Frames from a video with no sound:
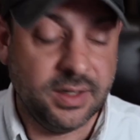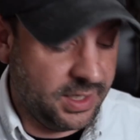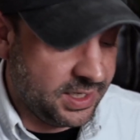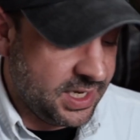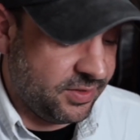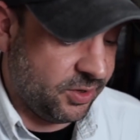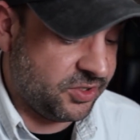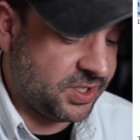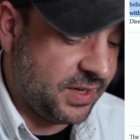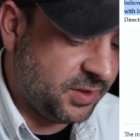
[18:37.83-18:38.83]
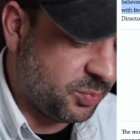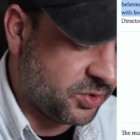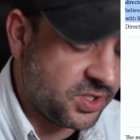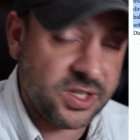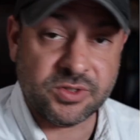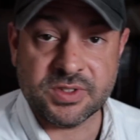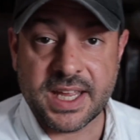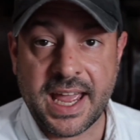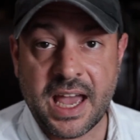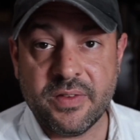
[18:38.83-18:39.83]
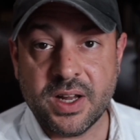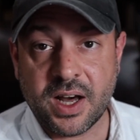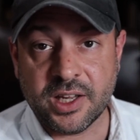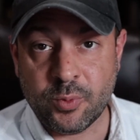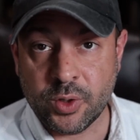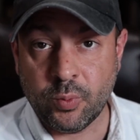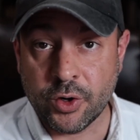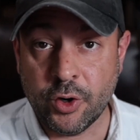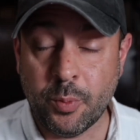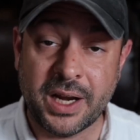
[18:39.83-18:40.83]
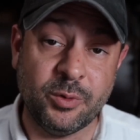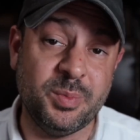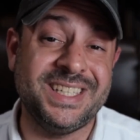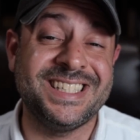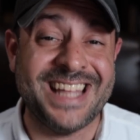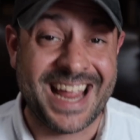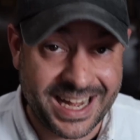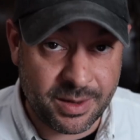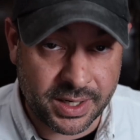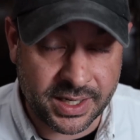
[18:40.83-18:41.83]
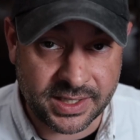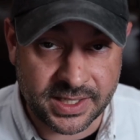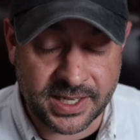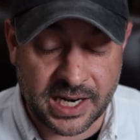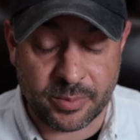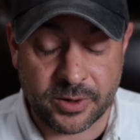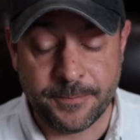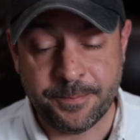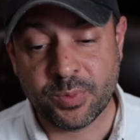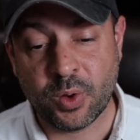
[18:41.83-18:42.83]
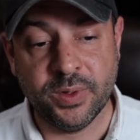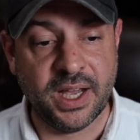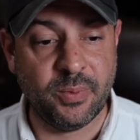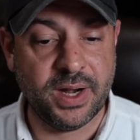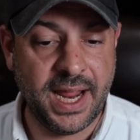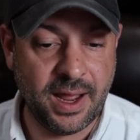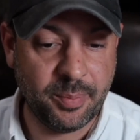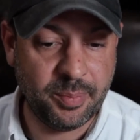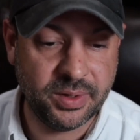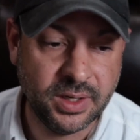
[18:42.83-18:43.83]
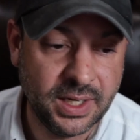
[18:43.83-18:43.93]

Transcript: Again, there are safety procedures they have in Hollywood where nobody would be standing behind the camera when that would happen.